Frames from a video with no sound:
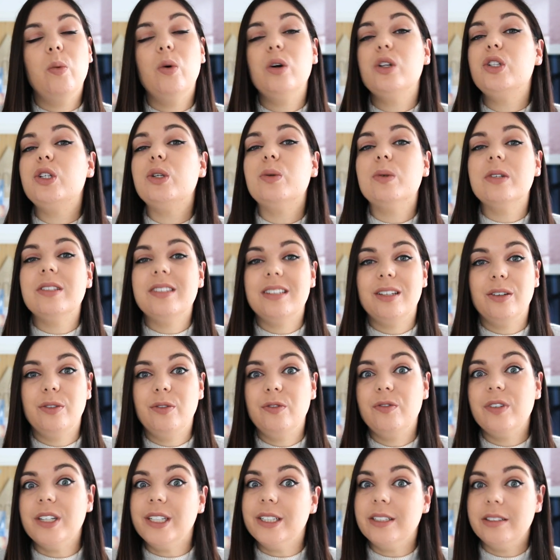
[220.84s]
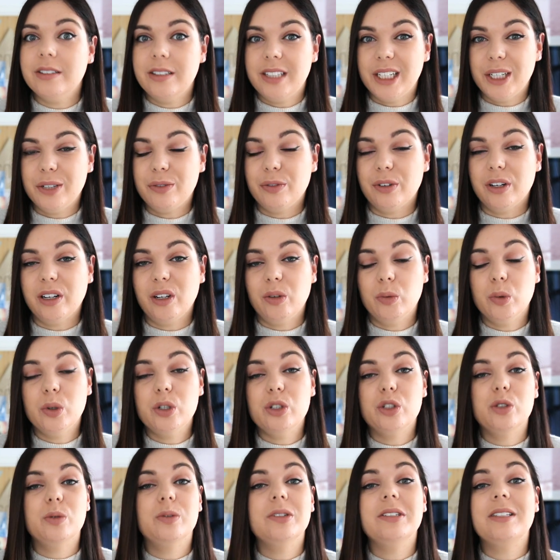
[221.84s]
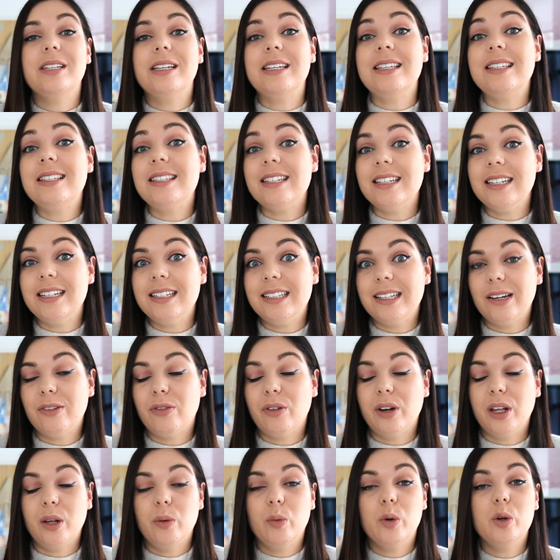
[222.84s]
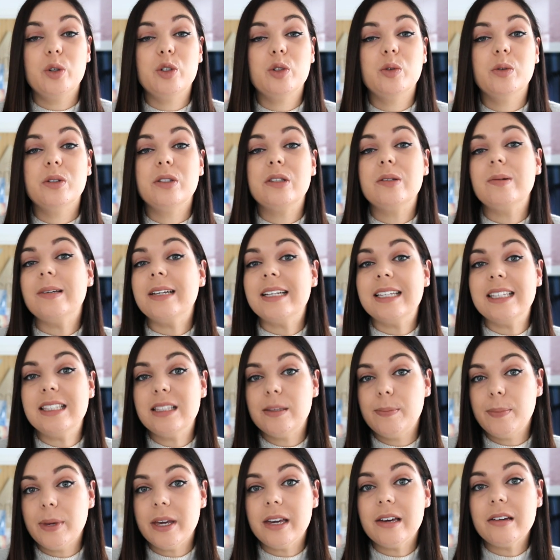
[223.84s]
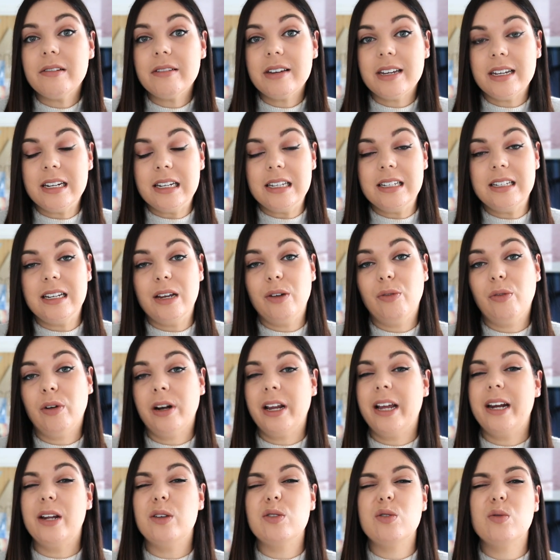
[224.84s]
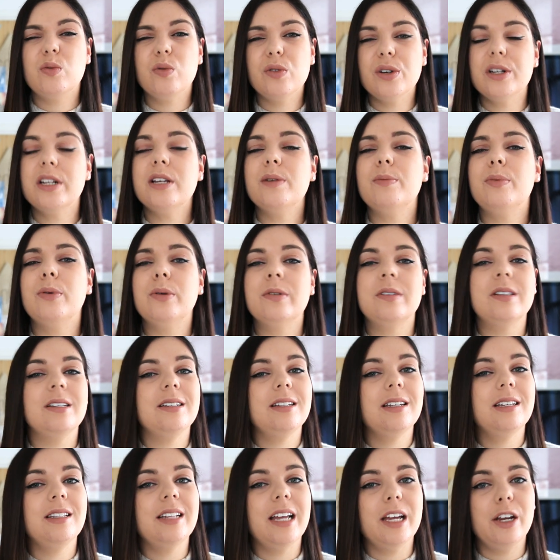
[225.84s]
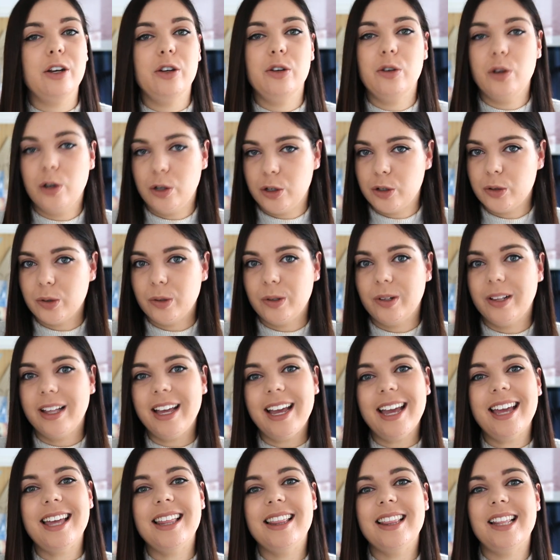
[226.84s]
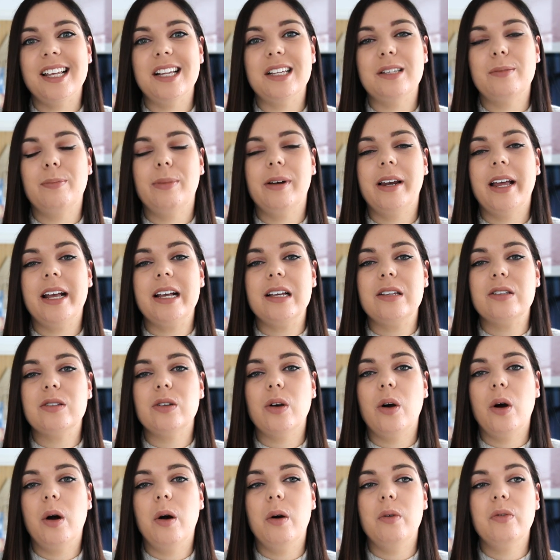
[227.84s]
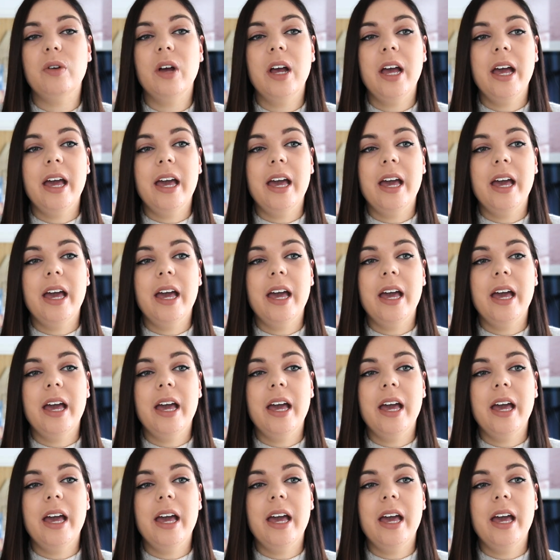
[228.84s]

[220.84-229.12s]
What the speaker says: do you want to feel differently? What do you want to see differently? What do you want to experience differently? And it's really important to stay neutral in this place of,